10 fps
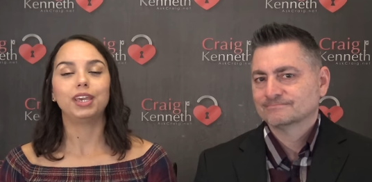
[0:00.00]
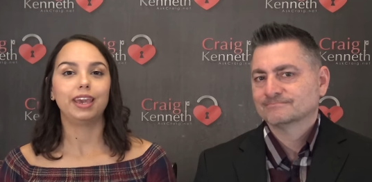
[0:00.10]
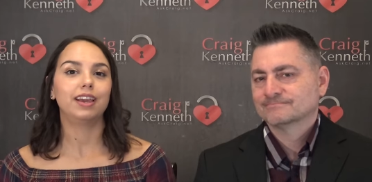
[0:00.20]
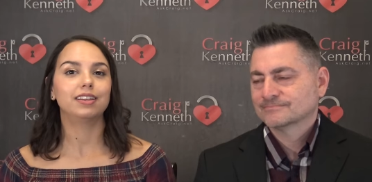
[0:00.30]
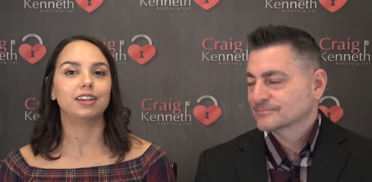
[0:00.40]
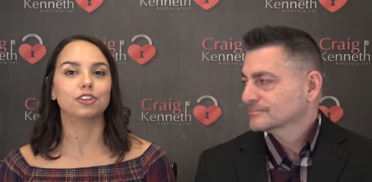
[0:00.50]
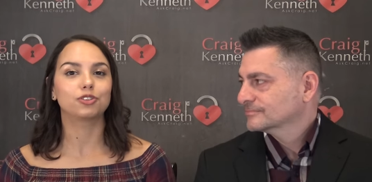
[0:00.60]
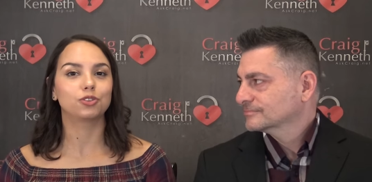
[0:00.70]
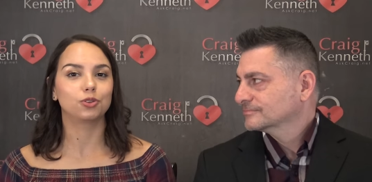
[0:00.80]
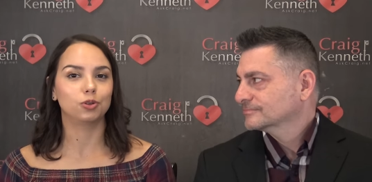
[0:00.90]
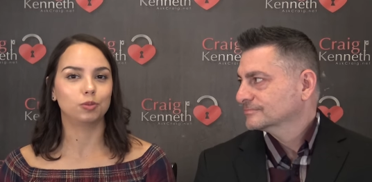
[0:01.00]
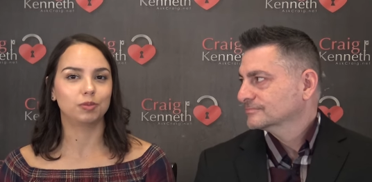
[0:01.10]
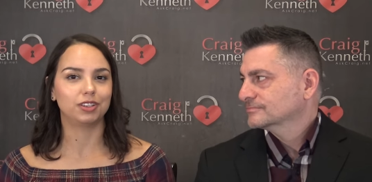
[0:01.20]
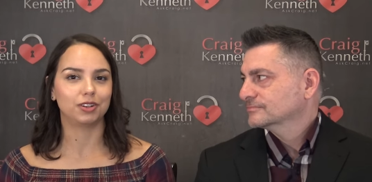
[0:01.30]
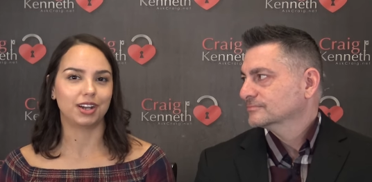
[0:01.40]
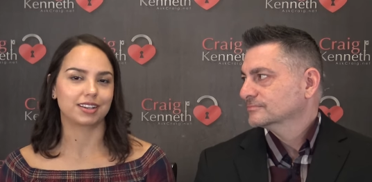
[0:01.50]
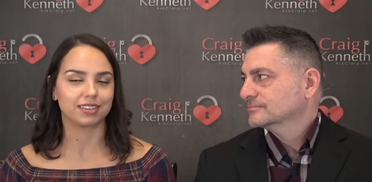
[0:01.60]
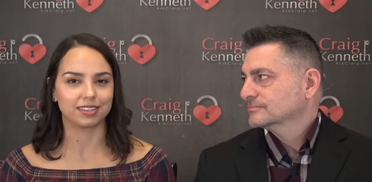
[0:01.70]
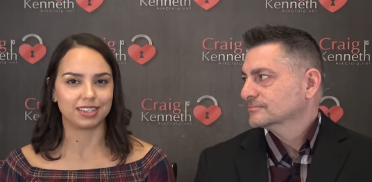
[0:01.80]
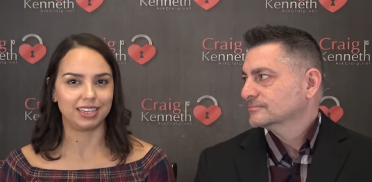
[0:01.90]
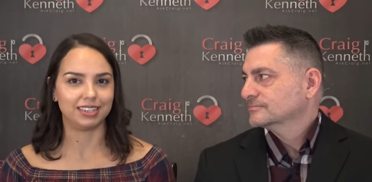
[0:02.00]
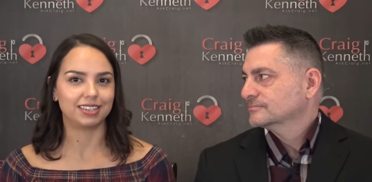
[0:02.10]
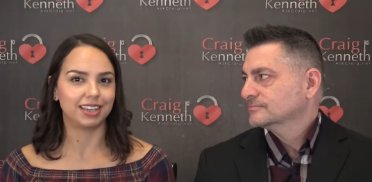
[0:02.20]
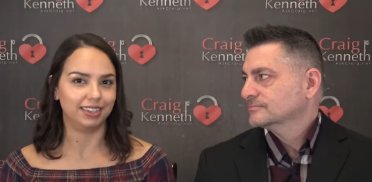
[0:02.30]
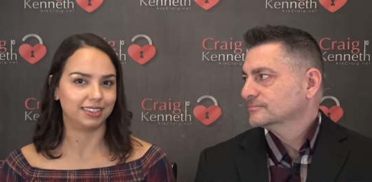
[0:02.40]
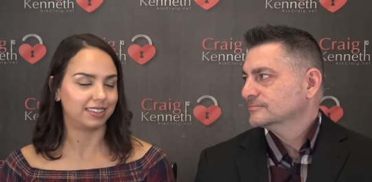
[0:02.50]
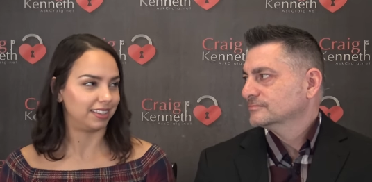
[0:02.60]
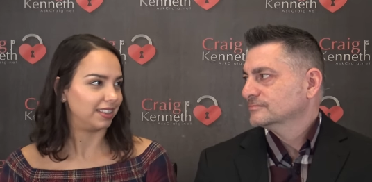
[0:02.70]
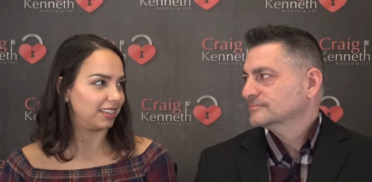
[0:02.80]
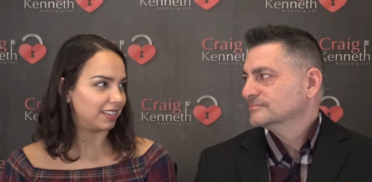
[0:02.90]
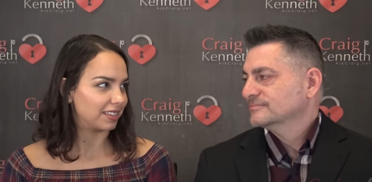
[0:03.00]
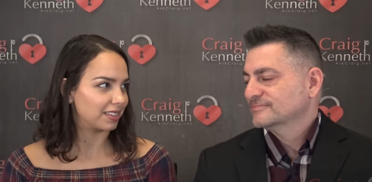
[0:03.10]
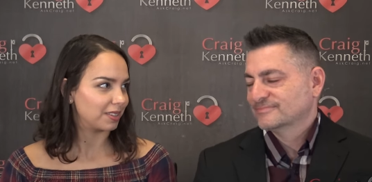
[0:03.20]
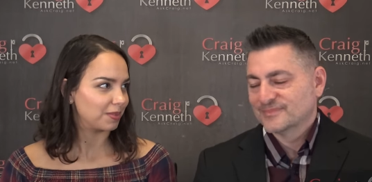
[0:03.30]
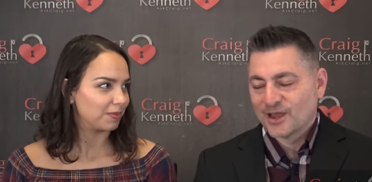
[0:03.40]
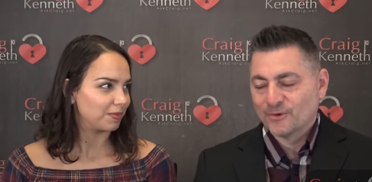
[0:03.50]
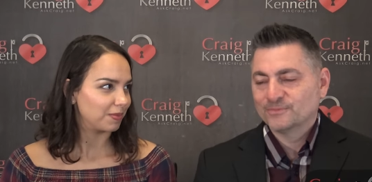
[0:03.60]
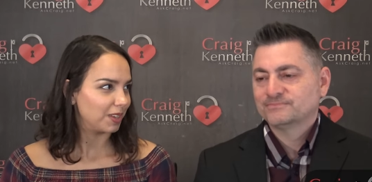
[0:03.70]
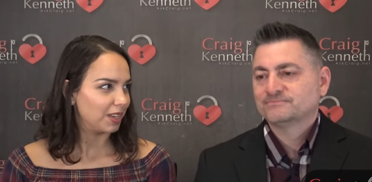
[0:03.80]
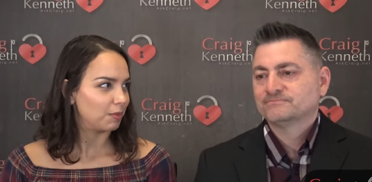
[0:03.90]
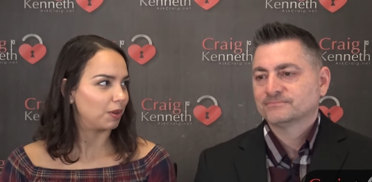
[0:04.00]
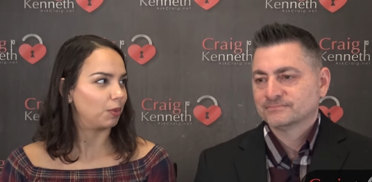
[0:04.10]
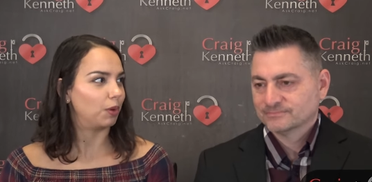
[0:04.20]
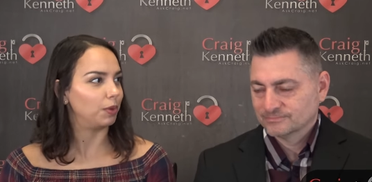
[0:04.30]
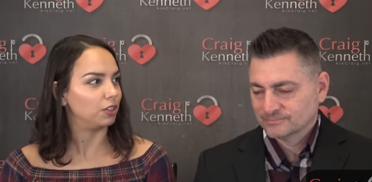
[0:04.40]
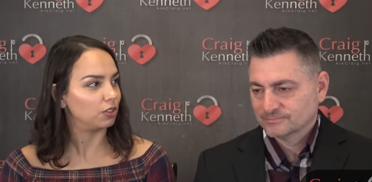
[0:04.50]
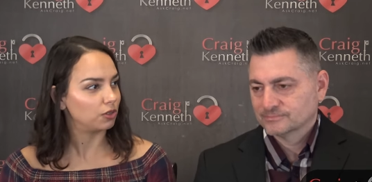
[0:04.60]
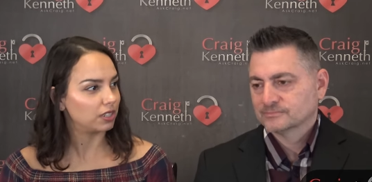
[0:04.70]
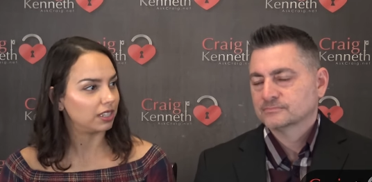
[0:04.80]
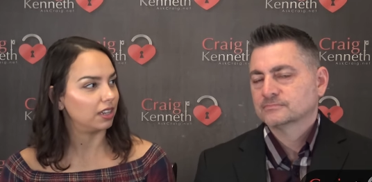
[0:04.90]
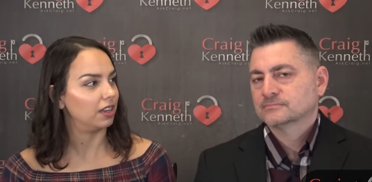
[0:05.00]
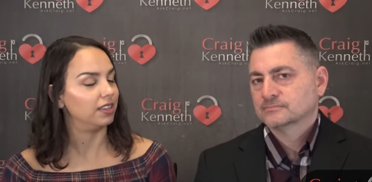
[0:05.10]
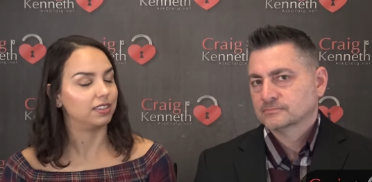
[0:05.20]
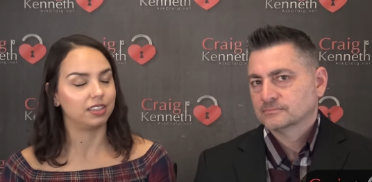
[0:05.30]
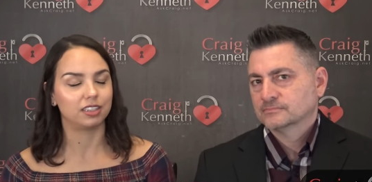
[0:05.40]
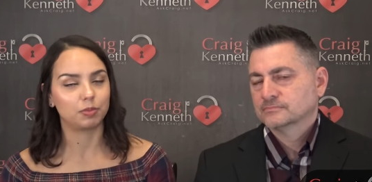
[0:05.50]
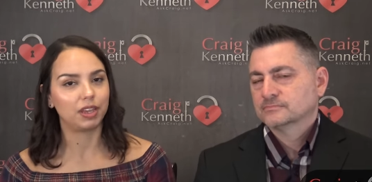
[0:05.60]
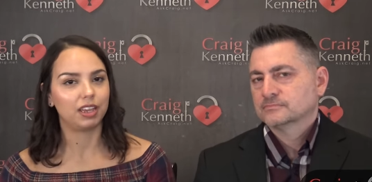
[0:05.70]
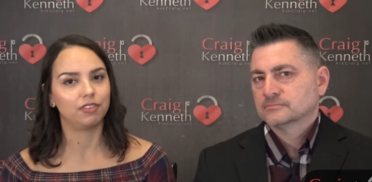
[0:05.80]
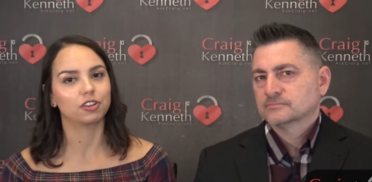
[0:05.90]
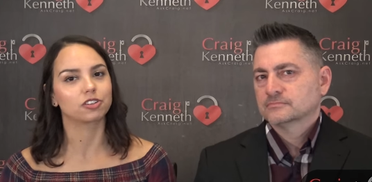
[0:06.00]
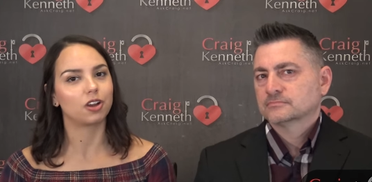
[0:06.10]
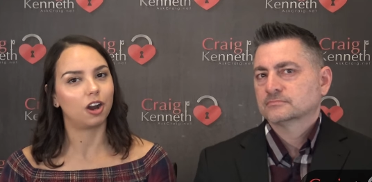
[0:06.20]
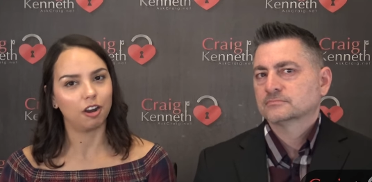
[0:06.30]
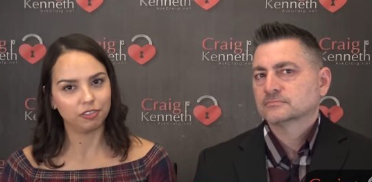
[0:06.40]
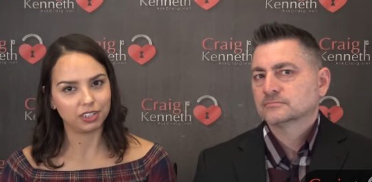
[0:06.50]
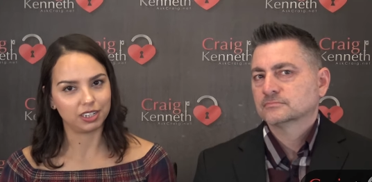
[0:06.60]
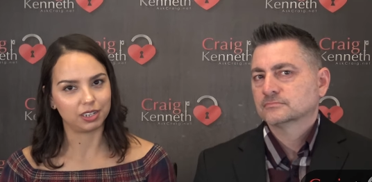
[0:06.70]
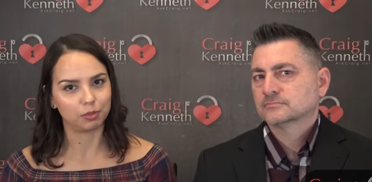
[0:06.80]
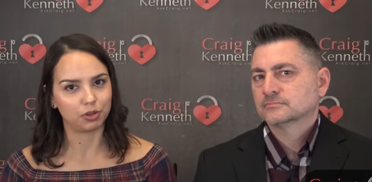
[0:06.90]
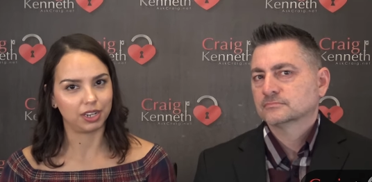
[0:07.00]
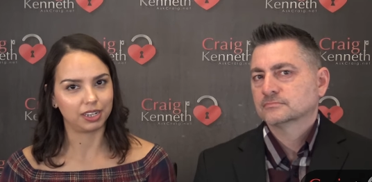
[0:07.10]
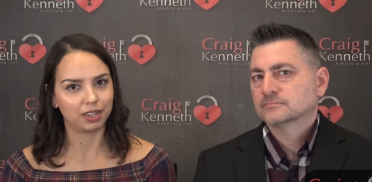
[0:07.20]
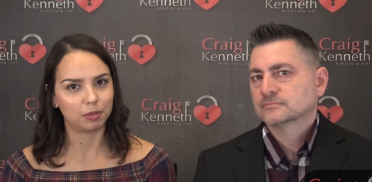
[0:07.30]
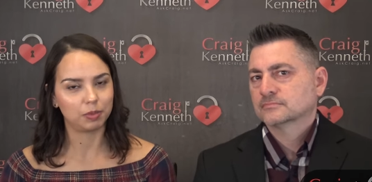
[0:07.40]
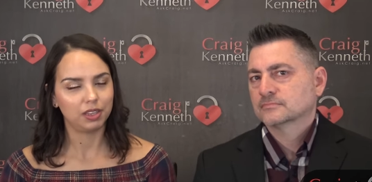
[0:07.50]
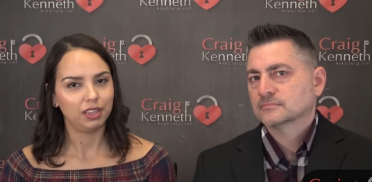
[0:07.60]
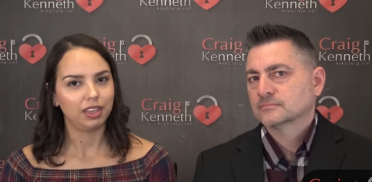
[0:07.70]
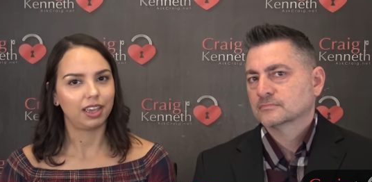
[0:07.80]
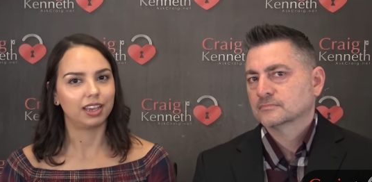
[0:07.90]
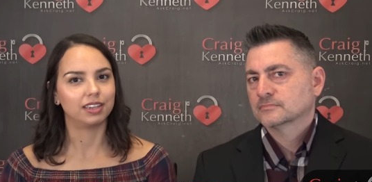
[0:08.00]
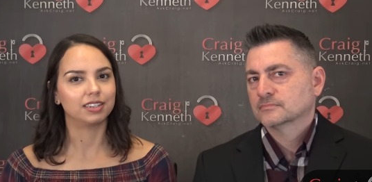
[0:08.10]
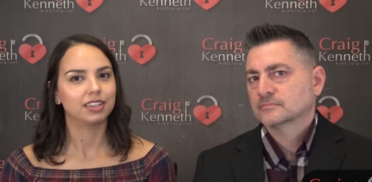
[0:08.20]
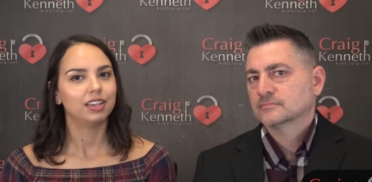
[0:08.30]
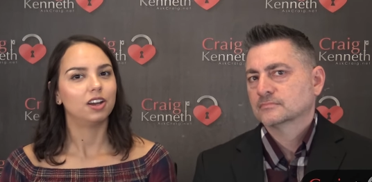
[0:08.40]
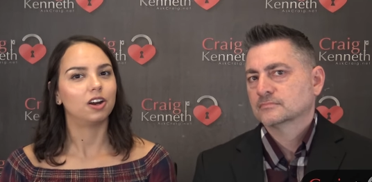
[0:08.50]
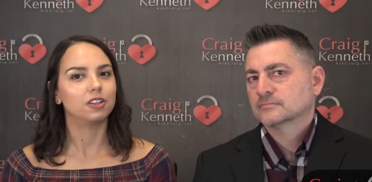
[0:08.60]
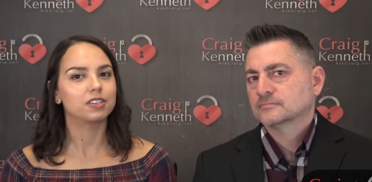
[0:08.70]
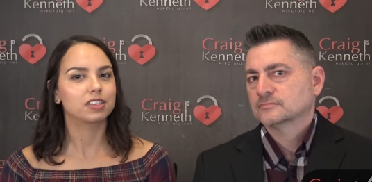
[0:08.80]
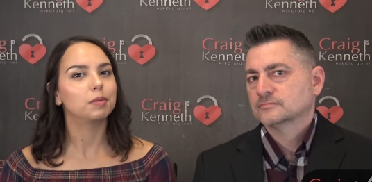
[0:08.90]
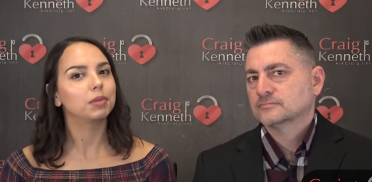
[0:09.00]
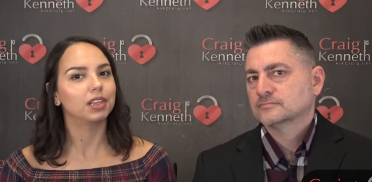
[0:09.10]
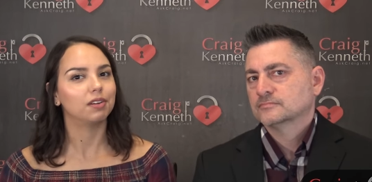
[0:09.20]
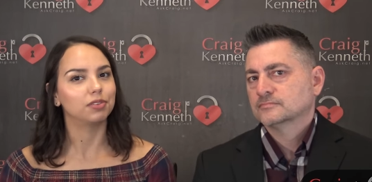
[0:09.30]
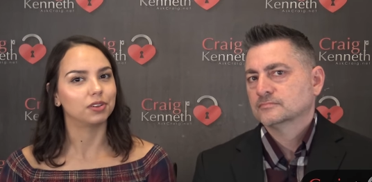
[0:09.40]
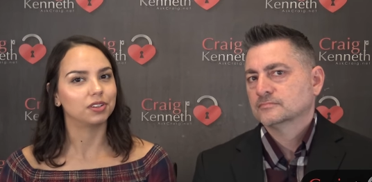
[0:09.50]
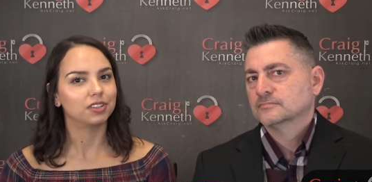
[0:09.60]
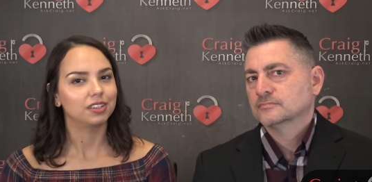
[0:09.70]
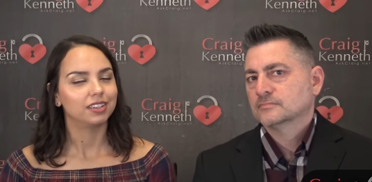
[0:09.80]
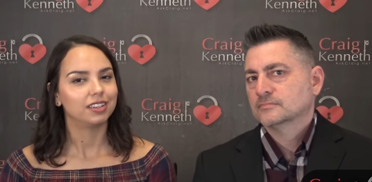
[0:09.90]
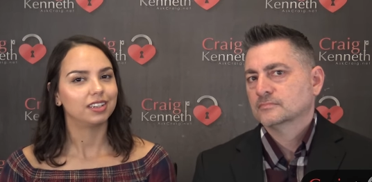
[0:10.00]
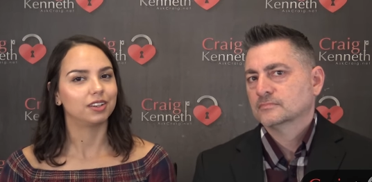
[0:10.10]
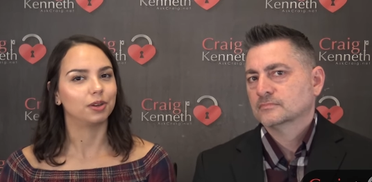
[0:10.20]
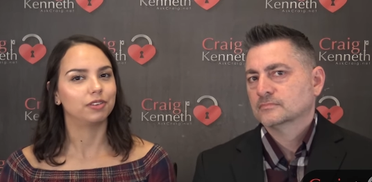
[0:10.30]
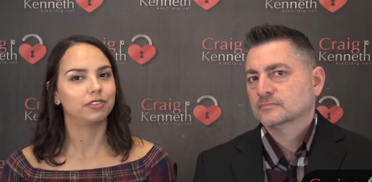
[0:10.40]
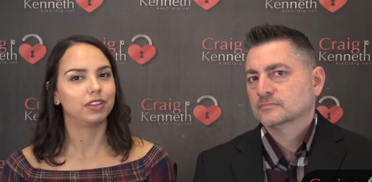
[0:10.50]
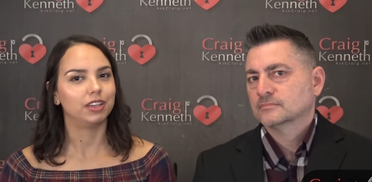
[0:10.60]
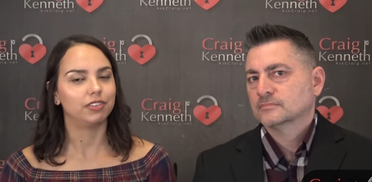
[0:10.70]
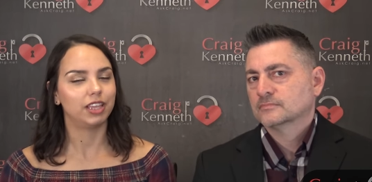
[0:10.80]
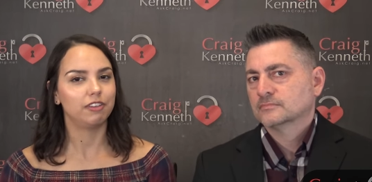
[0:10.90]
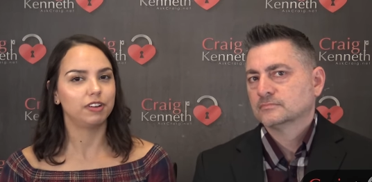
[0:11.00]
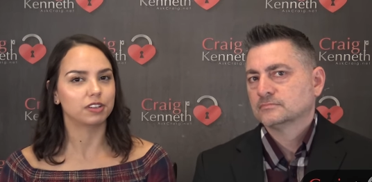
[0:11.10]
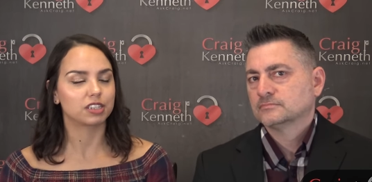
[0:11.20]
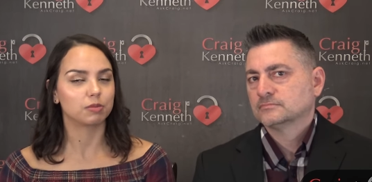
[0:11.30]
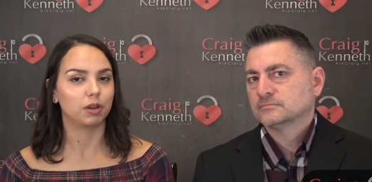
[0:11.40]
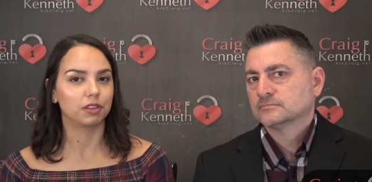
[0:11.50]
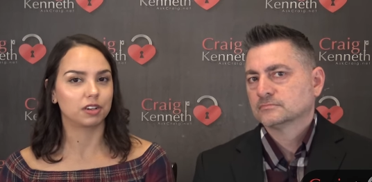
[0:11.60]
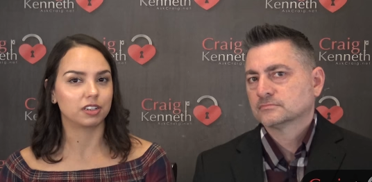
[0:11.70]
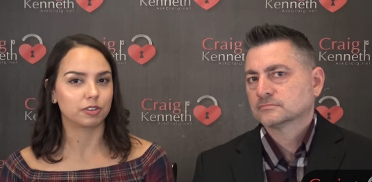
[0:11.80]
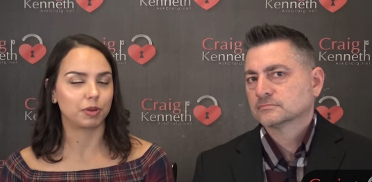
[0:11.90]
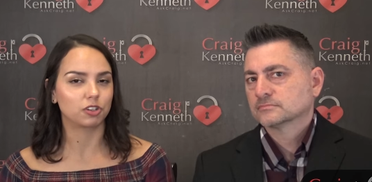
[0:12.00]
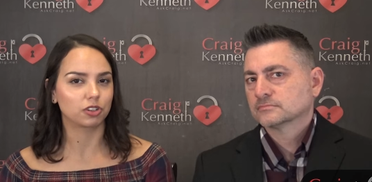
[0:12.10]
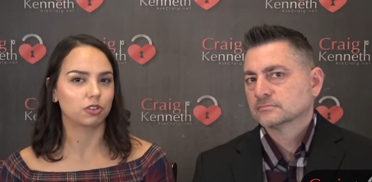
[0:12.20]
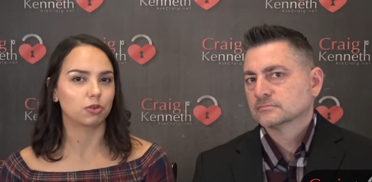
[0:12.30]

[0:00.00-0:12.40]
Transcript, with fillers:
Speaker 1: can't assume your ex's intent in this. No. But what we do see is these behaviors often in a breakup. And on some level, Now, if, if they felt smothered, especially